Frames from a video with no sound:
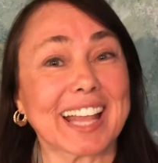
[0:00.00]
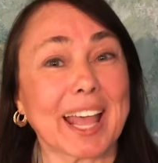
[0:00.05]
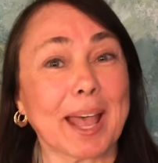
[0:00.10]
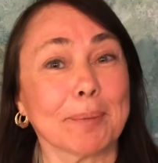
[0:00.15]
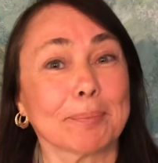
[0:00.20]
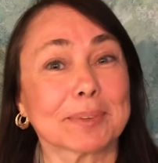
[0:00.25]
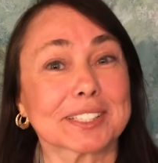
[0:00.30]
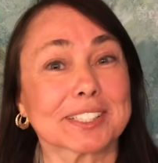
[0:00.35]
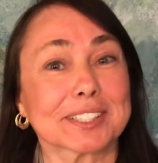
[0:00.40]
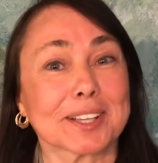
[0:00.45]

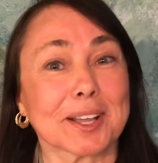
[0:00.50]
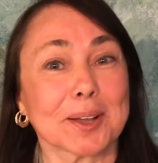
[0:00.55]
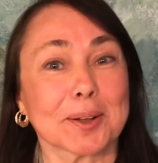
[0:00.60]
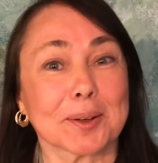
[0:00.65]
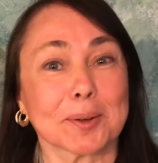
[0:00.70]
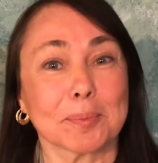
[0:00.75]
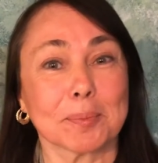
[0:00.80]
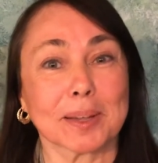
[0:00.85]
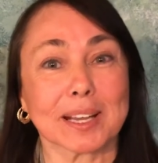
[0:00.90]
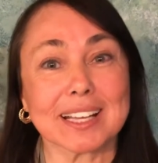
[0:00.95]

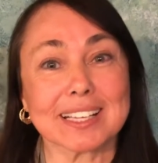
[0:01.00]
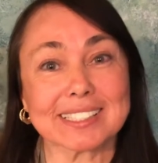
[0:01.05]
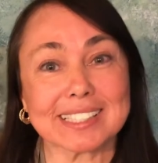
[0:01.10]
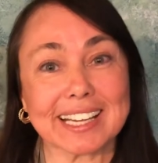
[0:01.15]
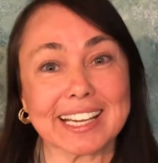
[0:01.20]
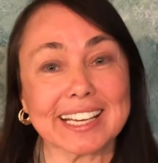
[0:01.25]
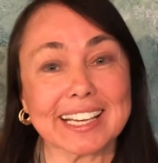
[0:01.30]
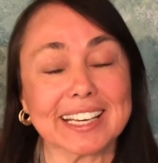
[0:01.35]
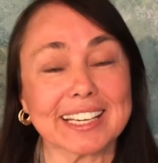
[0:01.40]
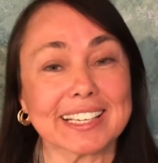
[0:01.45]
episode because
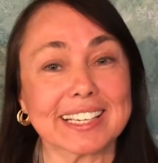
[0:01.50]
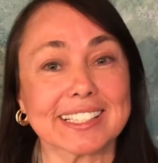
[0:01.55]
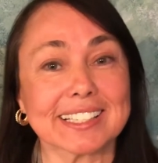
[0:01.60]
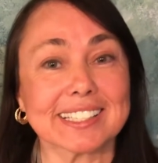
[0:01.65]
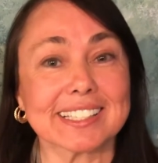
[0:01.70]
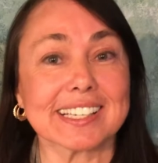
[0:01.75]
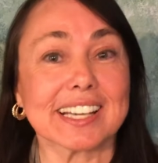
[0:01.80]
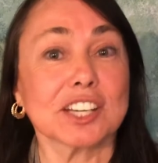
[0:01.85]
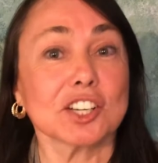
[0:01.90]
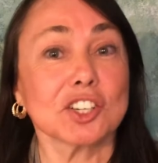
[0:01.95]
it
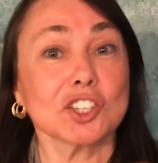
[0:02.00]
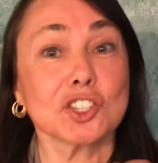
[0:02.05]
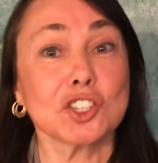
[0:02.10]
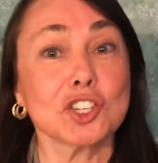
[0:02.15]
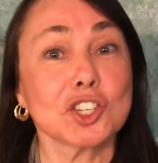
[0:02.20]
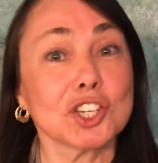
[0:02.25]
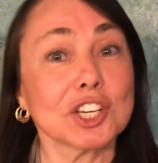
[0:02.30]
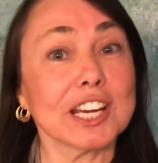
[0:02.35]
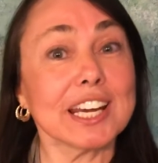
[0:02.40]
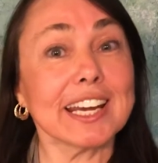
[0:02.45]
is
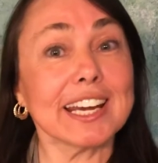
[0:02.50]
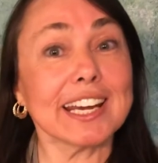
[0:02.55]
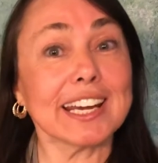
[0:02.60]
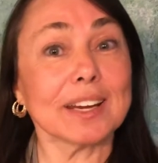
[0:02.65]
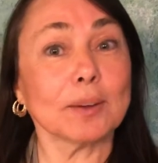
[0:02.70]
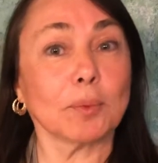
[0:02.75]
G.